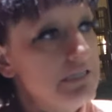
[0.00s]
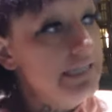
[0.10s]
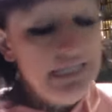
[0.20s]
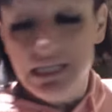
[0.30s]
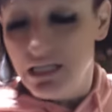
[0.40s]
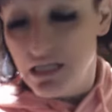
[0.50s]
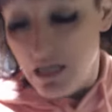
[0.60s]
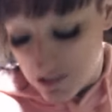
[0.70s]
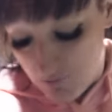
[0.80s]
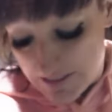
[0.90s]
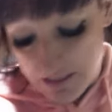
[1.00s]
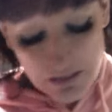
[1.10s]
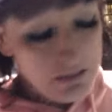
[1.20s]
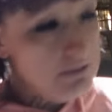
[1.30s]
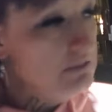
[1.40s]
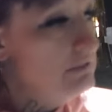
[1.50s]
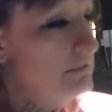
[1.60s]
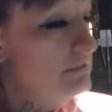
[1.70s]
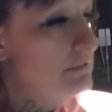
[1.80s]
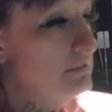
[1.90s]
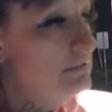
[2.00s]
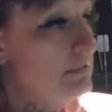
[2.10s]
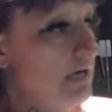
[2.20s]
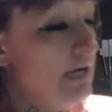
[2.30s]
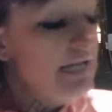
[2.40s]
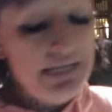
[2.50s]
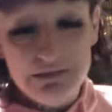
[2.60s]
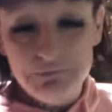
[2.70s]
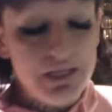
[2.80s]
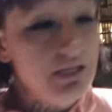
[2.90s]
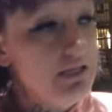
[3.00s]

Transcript: Dean. A swastika. Oh, you know Dean. Uh,